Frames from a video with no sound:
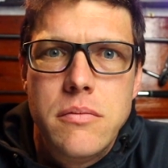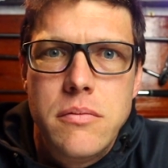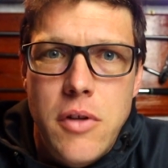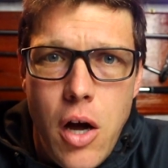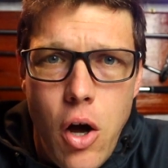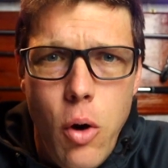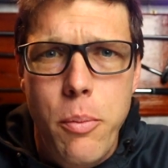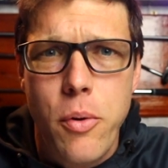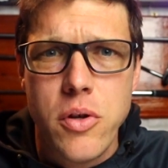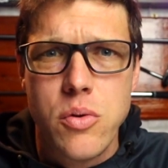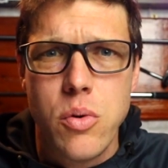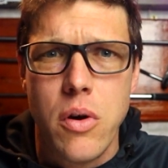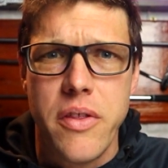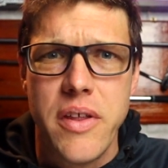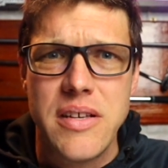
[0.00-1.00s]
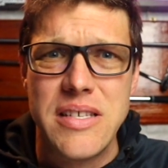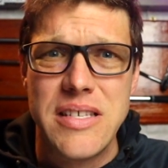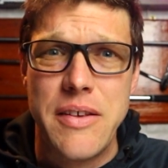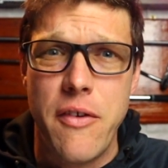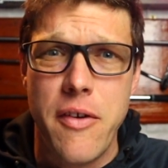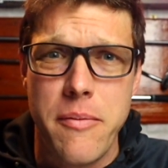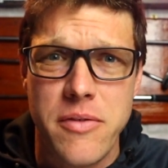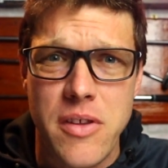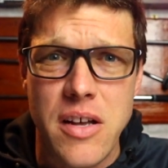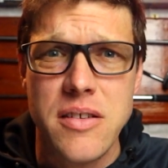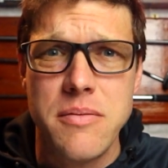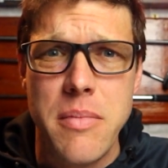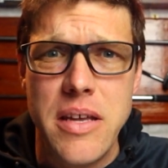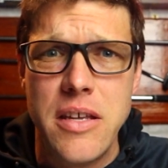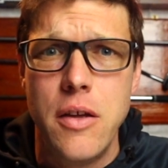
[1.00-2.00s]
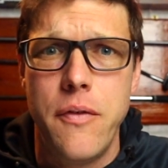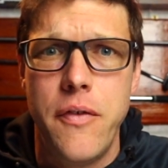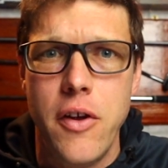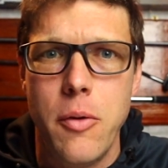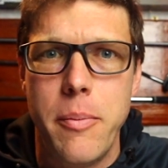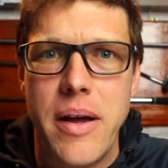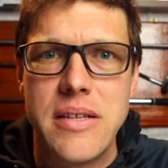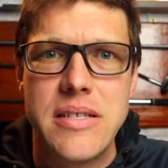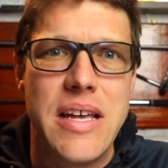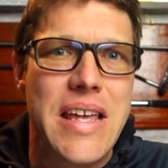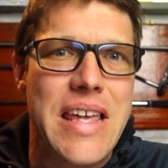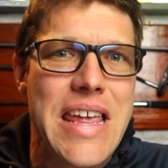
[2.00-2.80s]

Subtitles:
The whole point to all of this is if it does make you feel better,